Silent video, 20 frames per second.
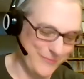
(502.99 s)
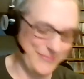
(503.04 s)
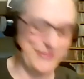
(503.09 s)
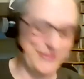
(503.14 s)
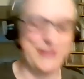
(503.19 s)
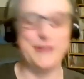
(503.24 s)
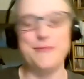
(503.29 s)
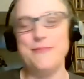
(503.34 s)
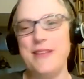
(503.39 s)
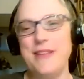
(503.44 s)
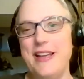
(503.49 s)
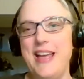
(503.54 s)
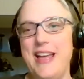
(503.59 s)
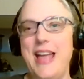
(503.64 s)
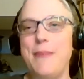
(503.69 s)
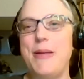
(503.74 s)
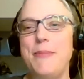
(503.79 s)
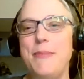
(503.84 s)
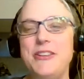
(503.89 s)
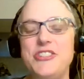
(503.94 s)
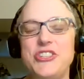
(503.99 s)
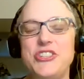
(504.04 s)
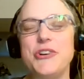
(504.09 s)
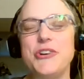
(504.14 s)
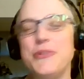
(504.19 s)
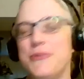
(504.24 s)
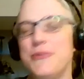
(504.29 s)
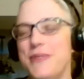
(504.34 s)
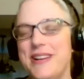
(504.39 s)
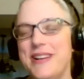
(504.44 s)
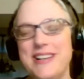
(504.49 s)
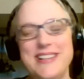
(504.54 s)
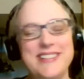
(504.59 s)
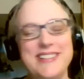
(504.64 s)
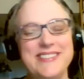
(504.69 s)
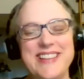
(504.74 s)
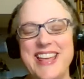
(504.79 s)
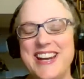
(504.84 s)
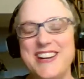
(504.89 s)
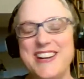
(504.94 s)
So hey, maybe Joe
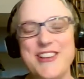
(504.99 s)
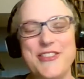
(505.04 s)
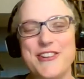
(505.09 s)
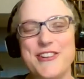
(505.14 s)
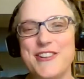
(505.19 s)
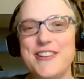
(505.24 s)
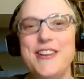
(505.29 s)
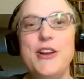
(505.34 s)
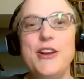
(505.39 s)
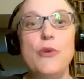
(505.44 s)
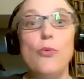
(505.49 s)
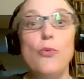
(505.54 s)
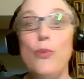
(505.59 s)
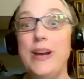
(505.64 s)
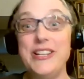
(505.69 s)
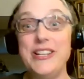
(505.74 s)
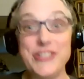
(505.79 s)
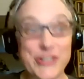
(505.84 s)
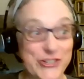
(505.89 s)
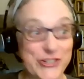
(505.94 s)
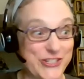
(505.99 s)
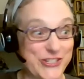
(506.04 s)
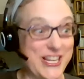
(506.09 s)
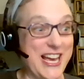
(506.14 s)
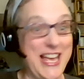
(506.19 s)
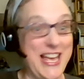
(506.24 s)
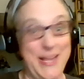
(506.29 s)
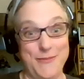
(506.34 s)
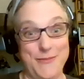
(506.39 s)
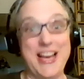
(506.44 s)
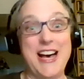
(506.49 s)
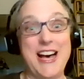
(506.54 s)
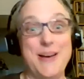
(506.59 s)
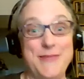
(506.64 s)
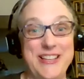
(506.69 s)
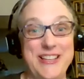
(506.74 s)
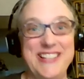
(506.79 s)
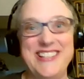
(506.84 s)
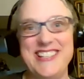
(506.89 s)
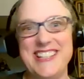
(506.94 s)
will get another wintertime
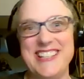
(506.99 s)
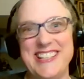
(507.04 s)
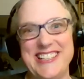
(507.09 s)
comet